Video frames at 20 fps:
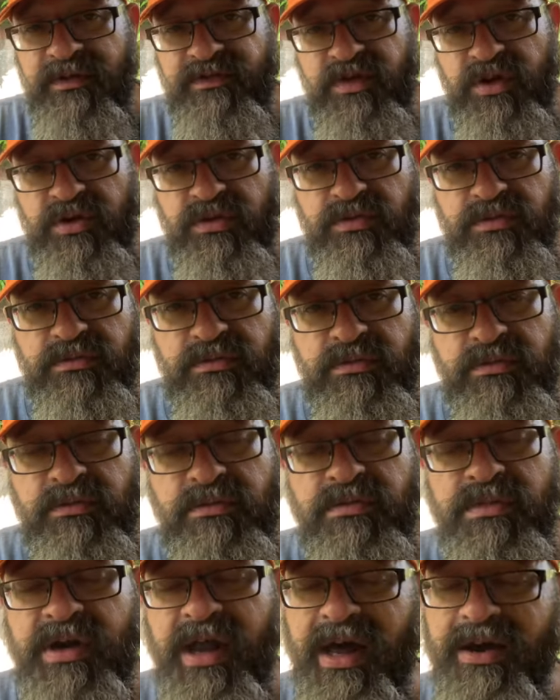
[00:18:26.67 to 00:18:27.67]
of you,
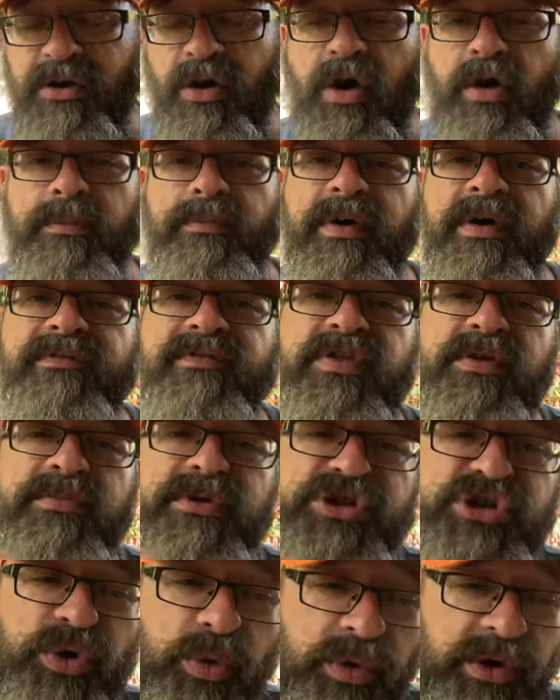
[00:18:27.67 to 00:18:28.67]
not all, but for the
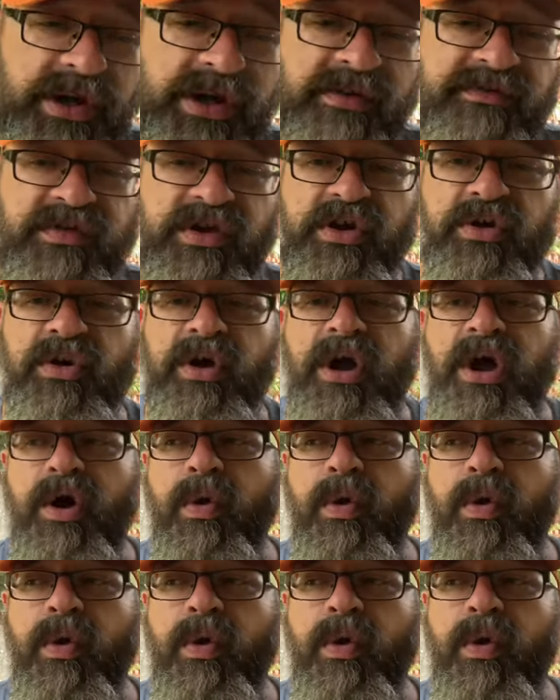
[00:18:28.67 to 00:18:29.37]
majority of you,